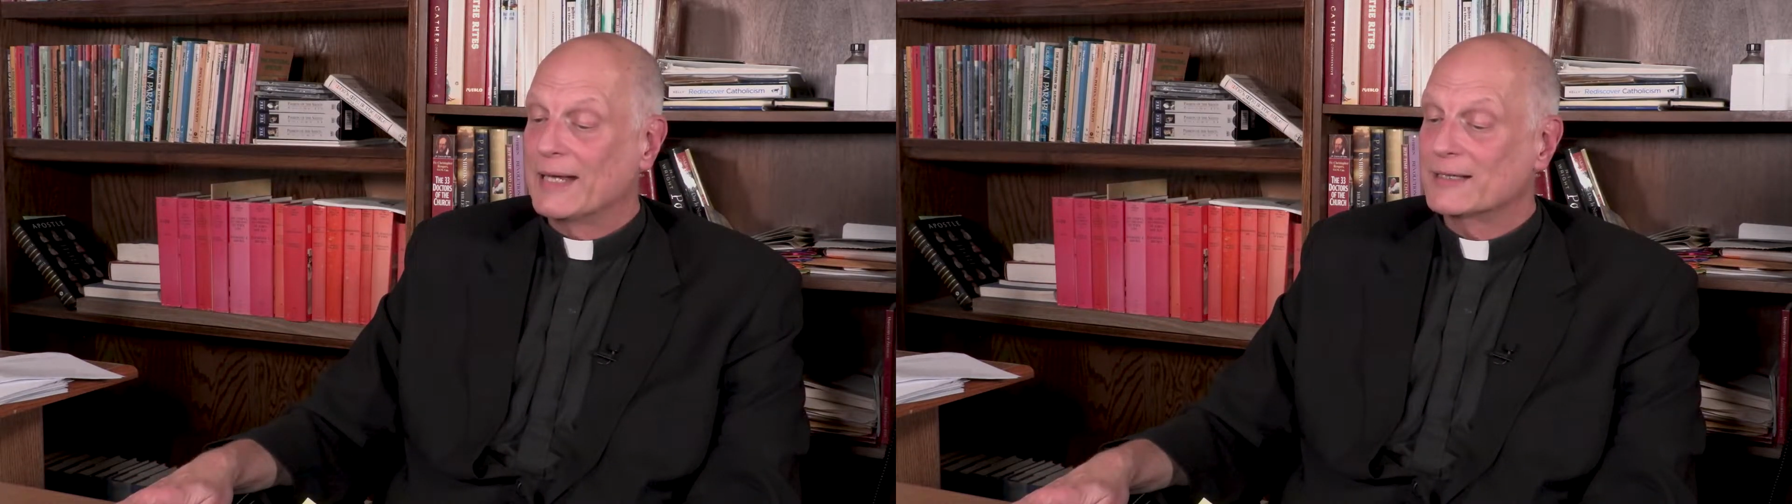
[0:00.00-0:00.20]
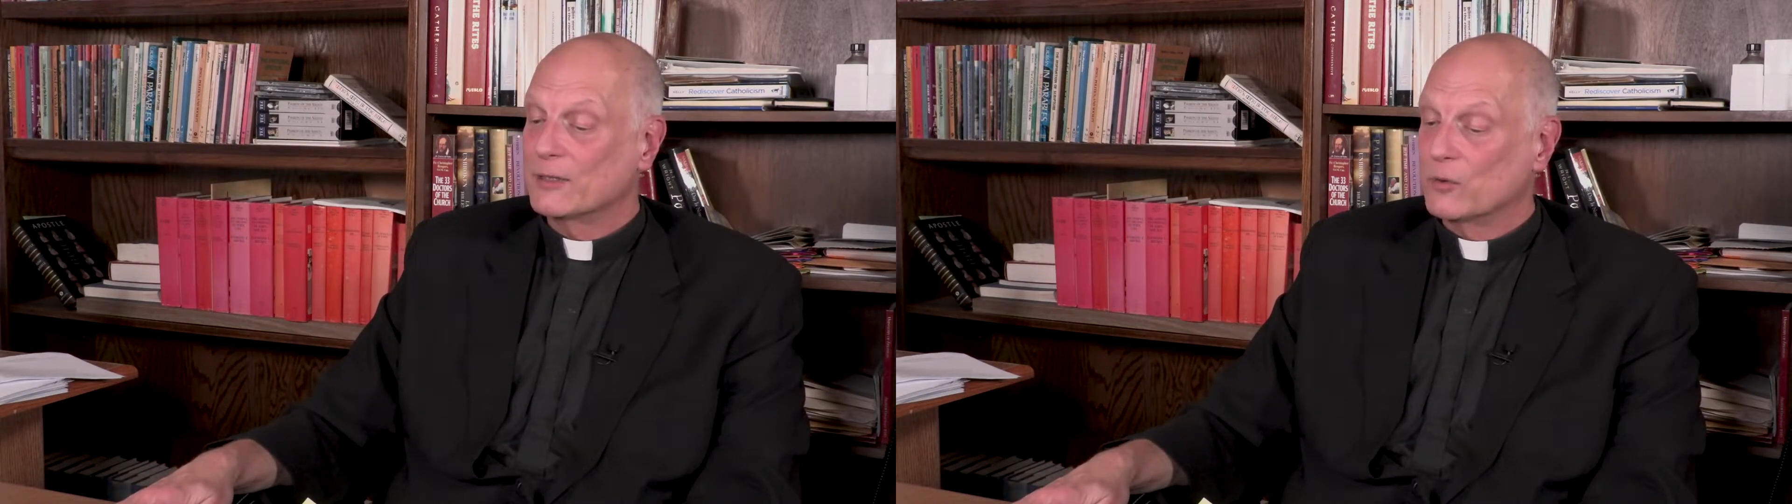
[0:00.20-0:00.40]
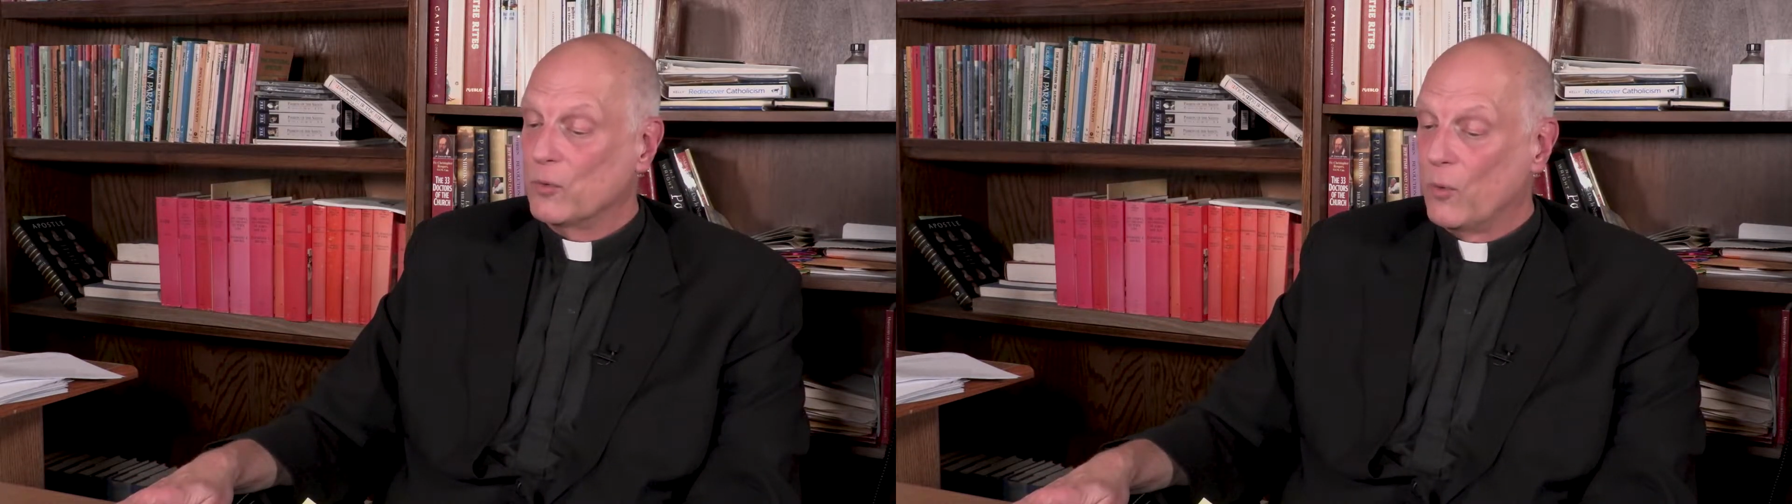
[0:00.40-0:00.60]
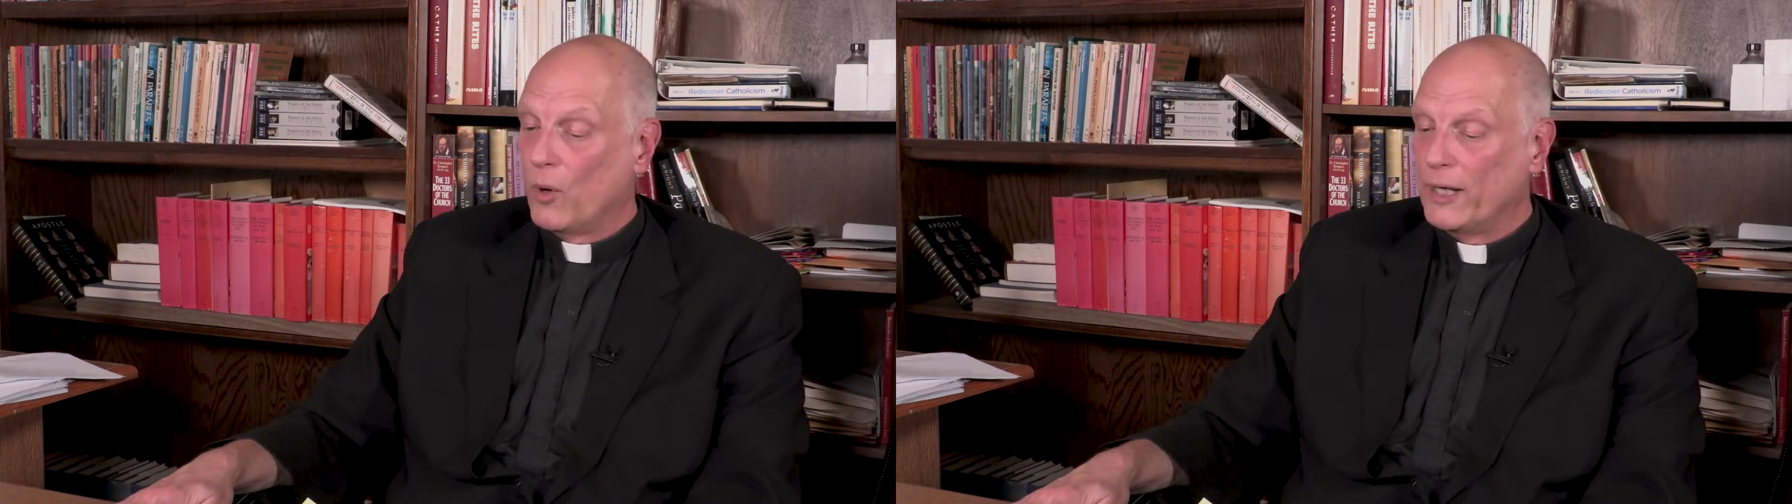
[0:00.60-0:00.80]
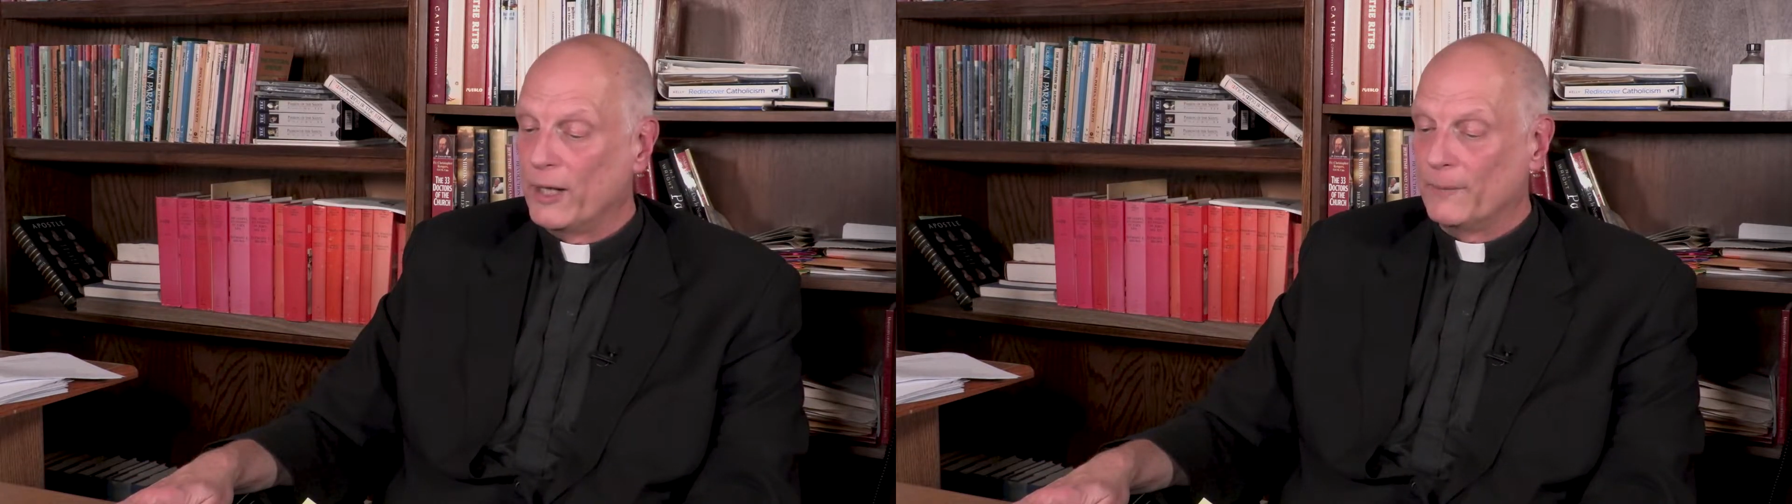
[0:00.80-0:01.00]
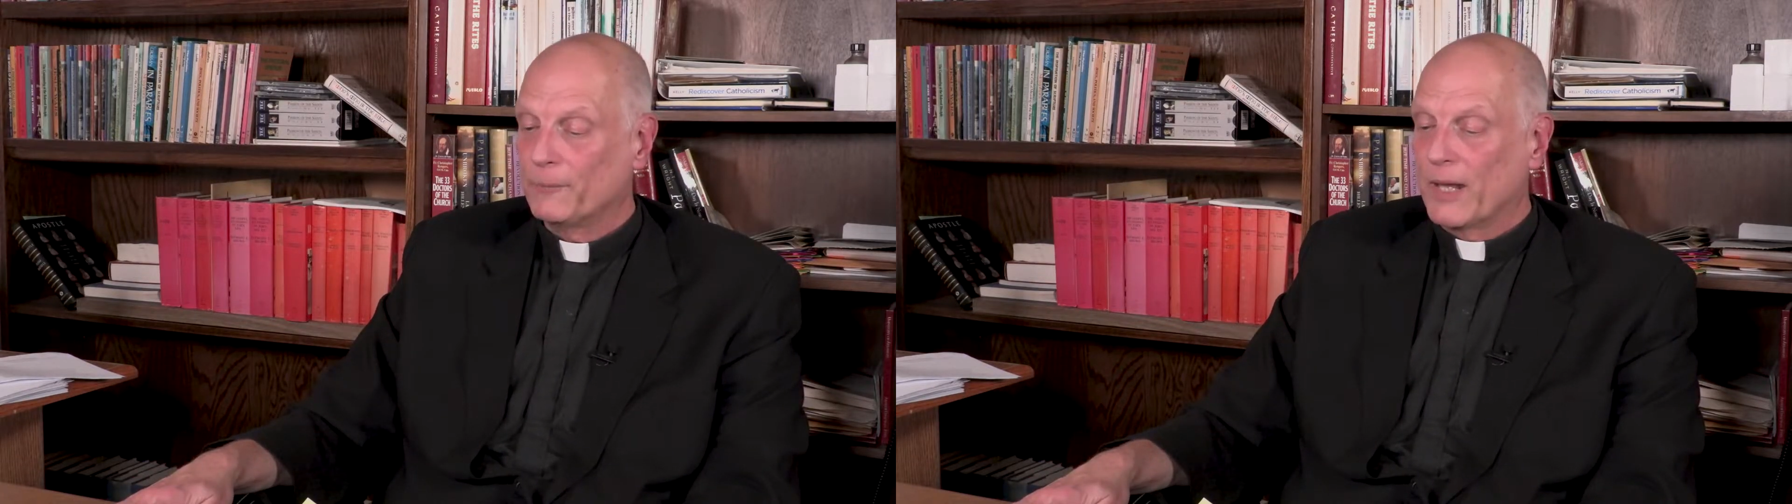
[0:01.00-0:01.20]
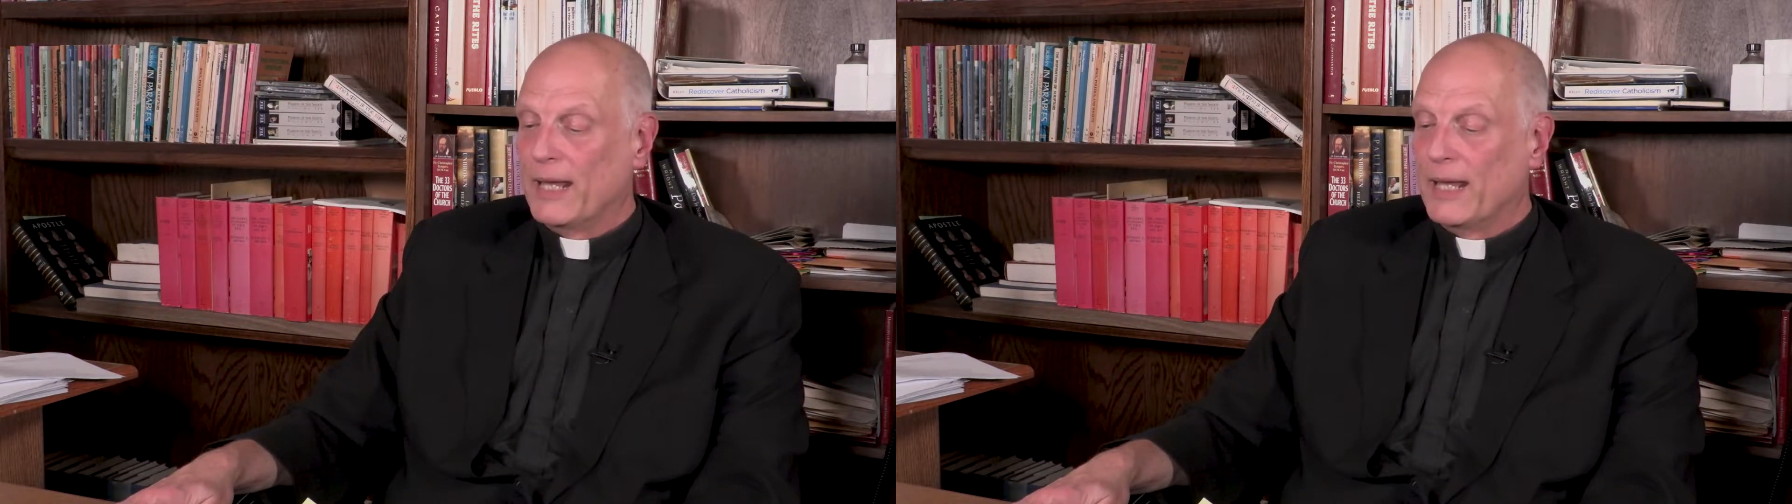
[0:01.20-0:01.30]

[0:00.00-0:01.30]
as a lawyer